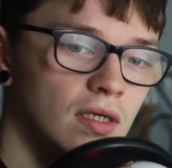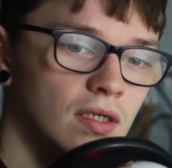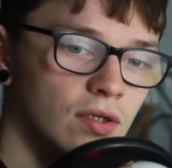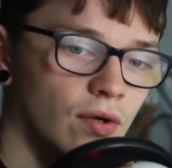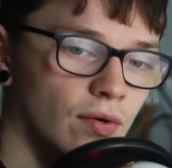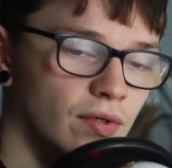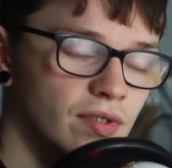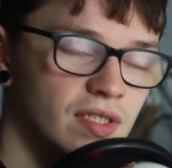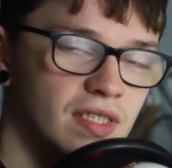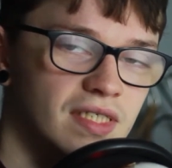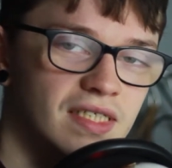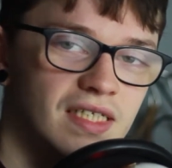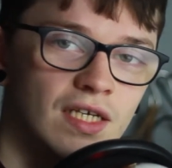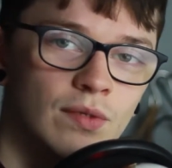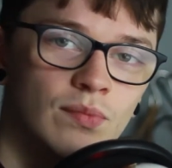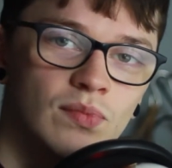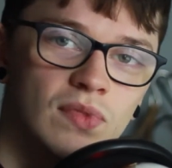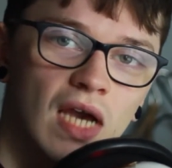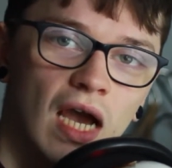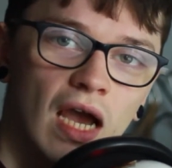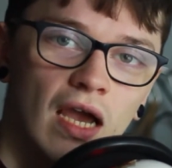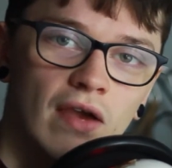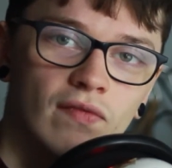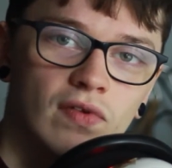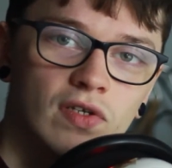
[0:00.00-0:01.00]
go into deep
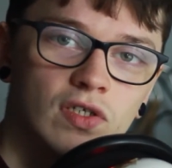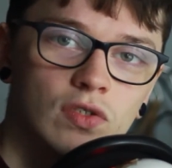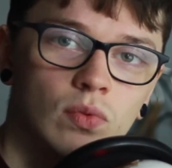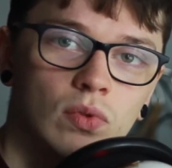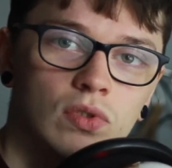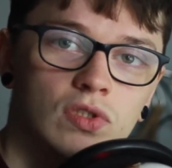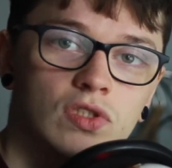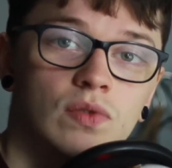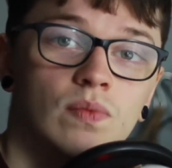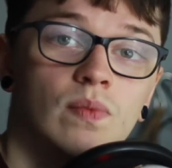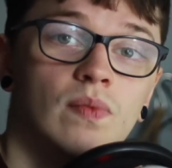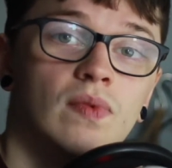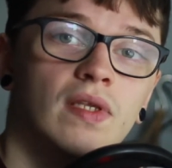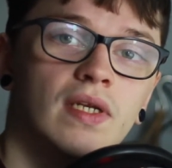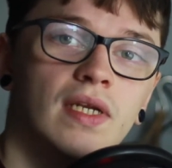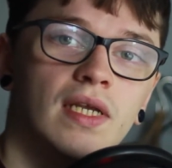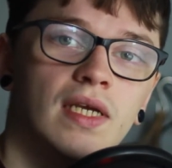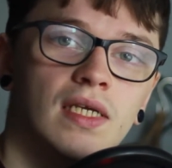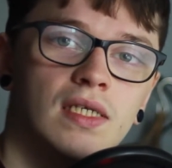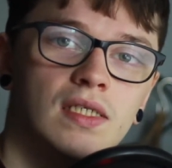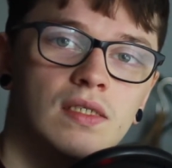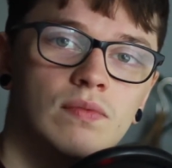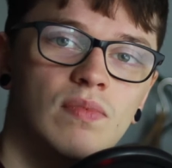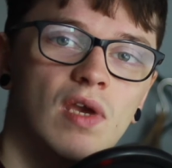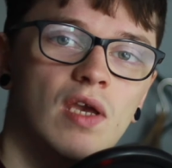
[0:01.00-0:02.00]
dive into what something
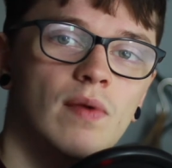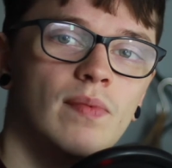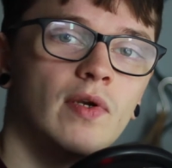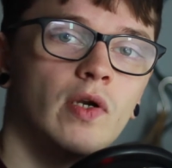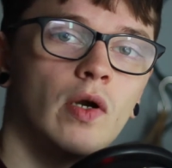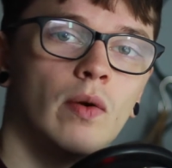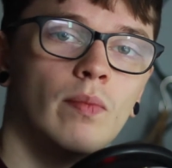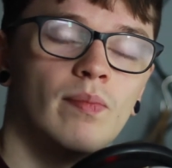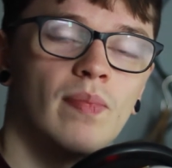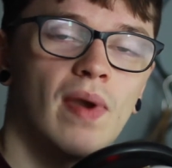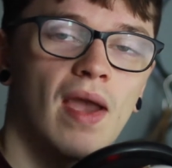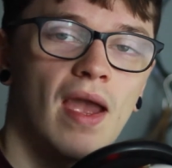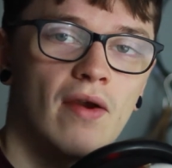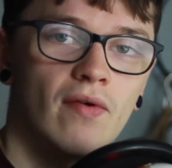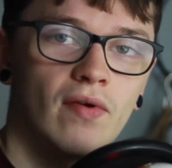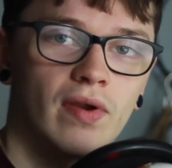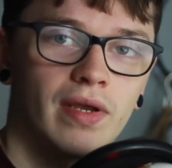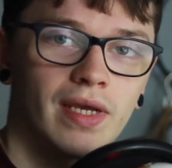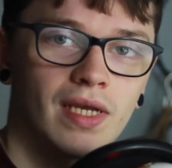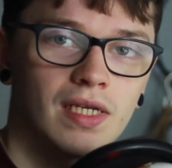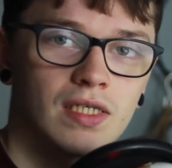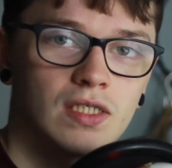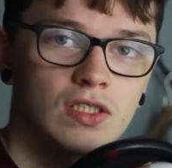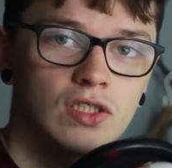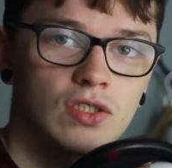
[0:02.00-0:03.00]
is, maybe compare it
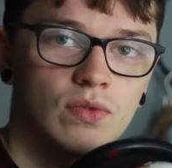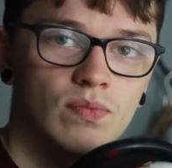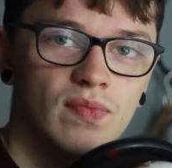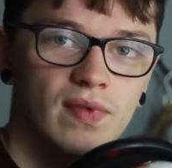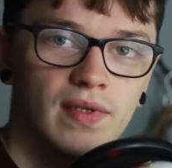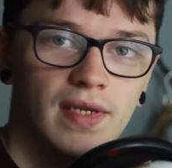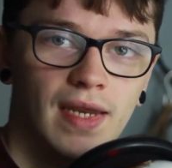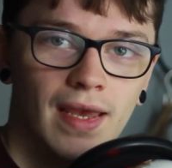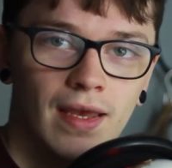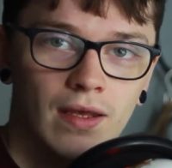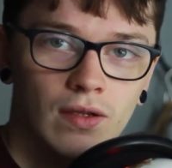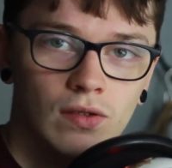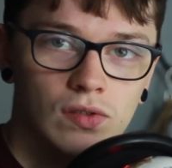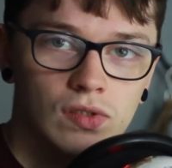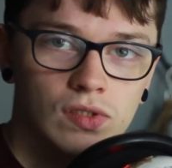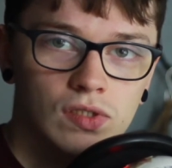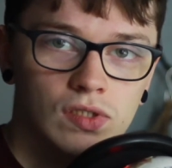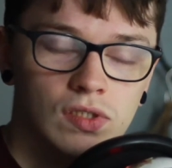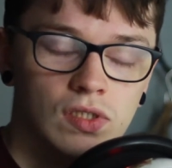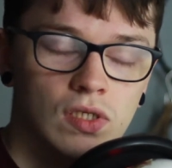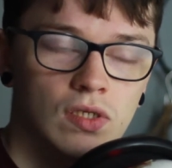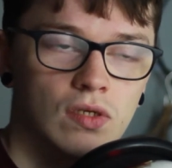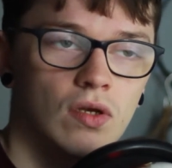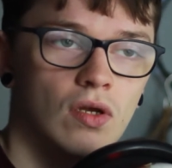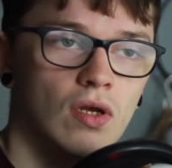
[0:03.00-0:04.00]
against something
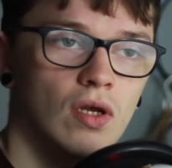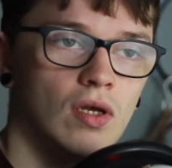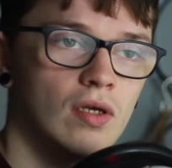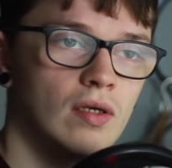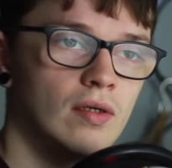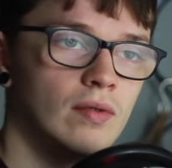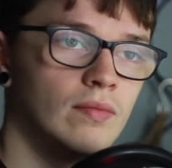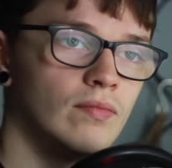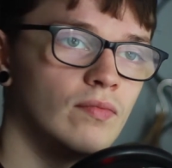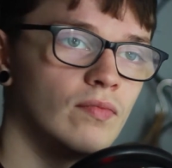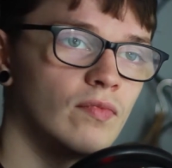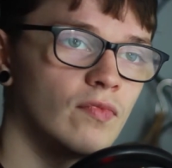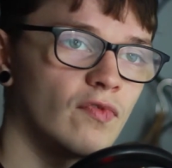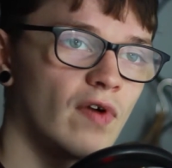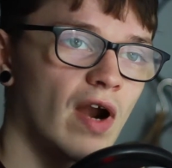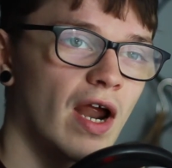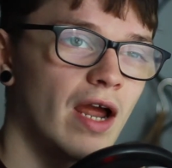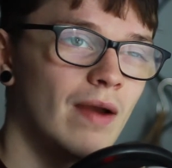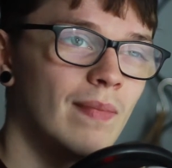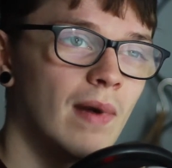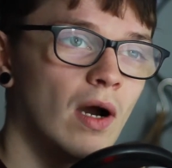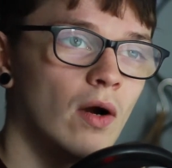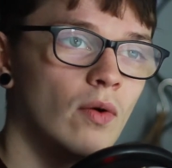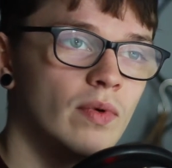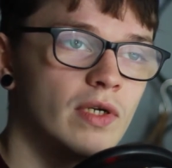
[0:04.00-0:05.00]
else, write
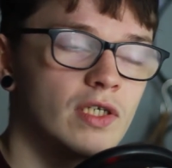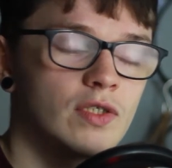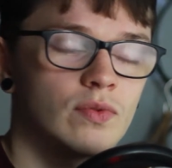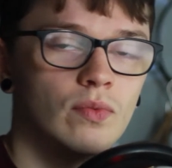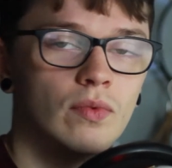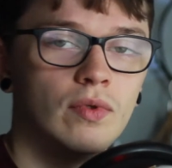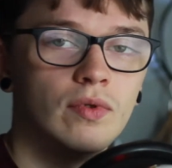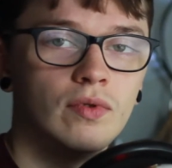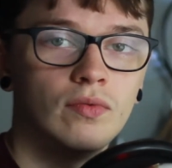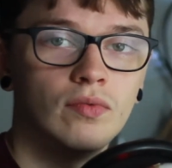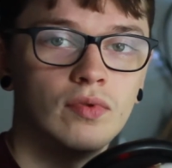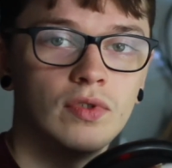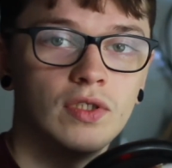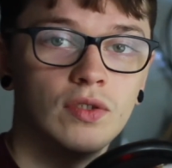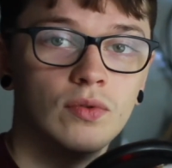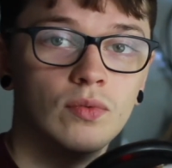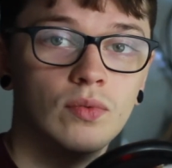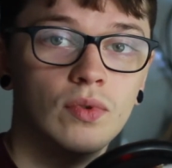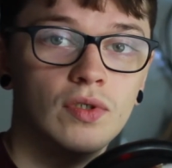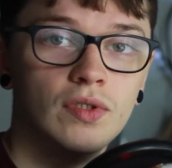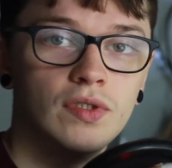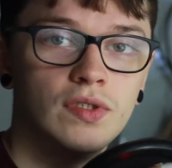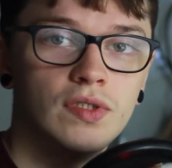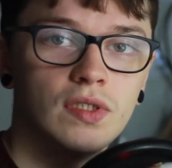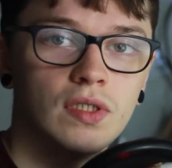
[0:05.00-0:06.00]
about which one you
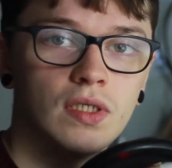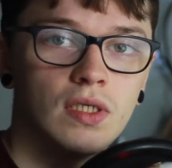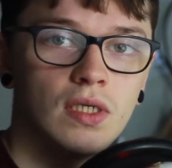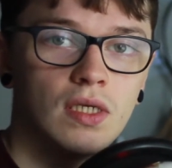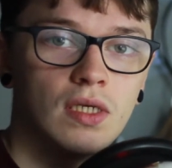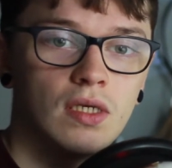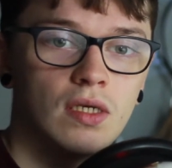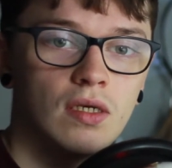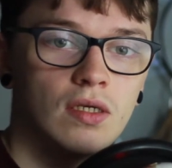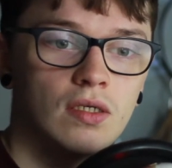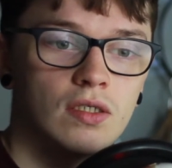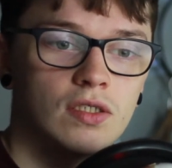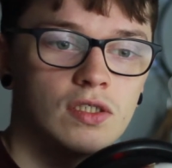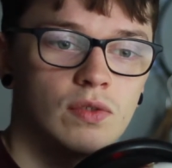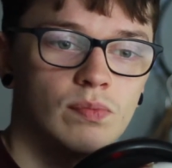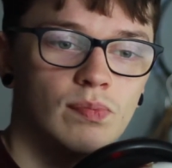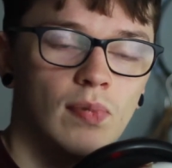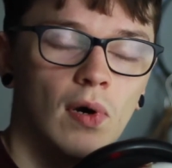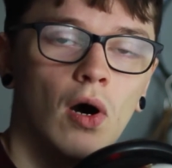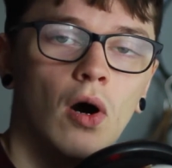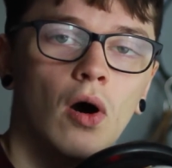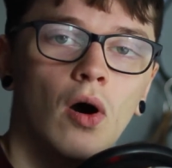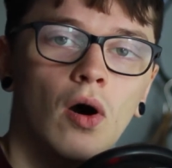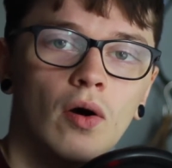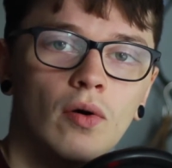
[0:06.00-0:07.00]
would
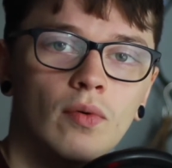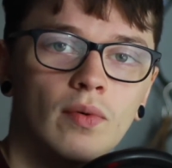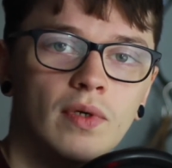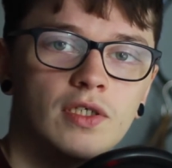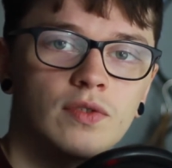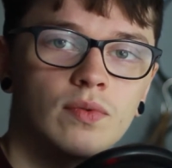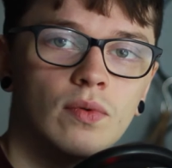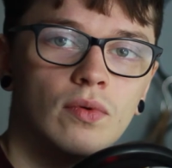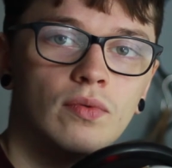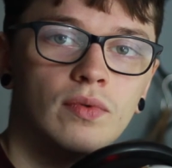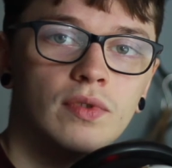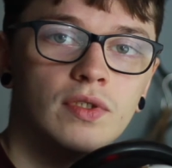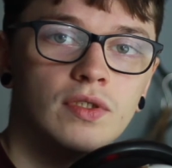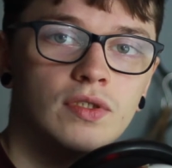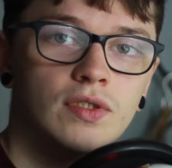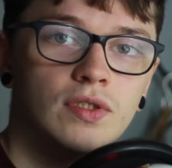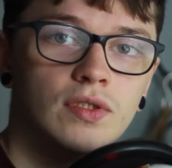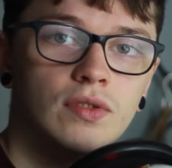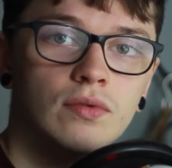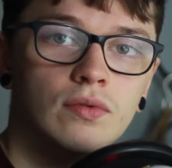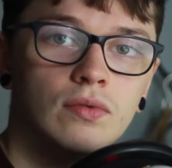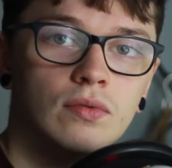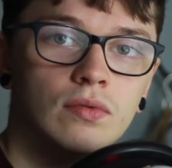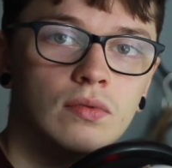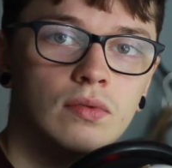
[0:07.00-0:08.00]
support and which one would
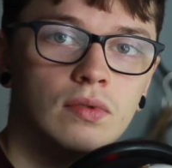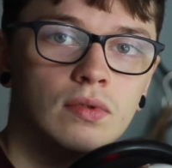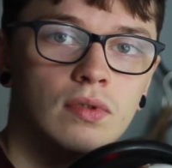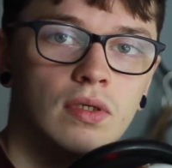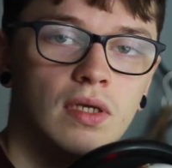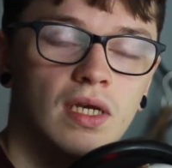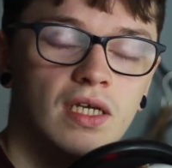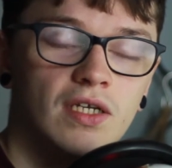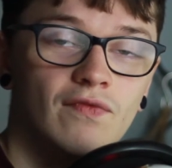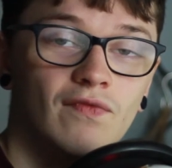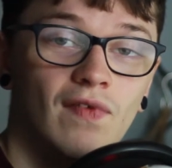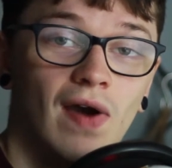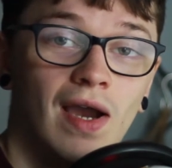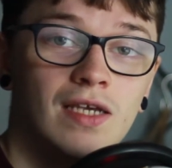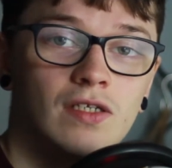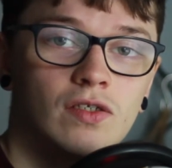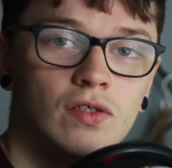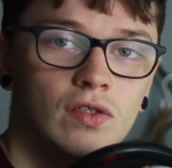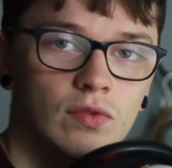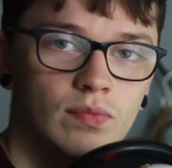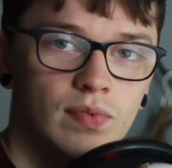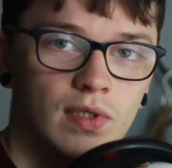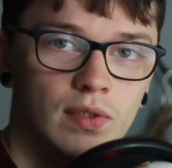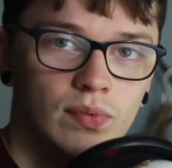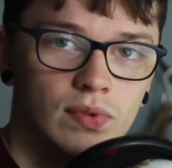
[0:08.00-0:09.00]
you advise
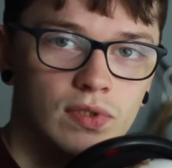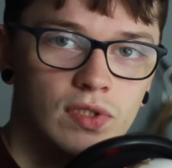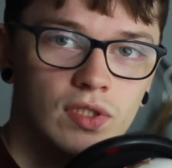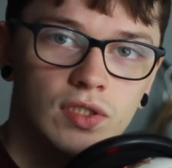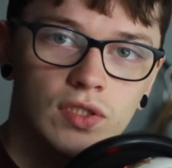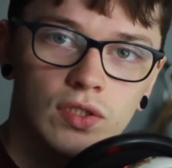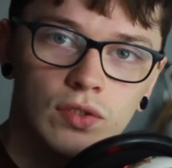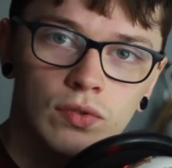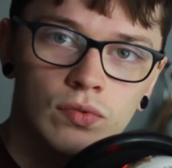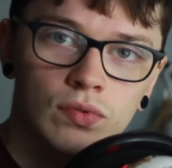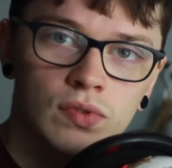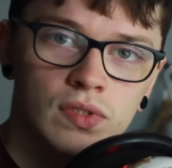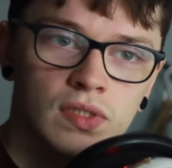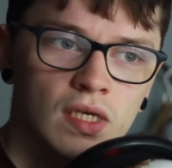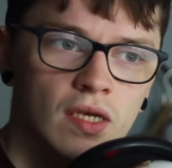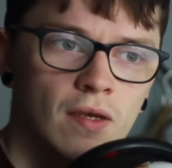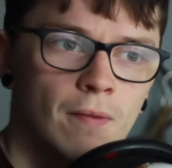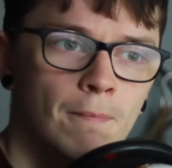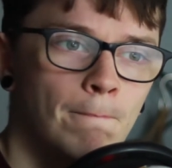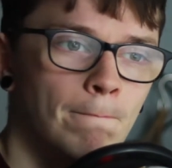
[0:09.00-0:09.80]
other people to use.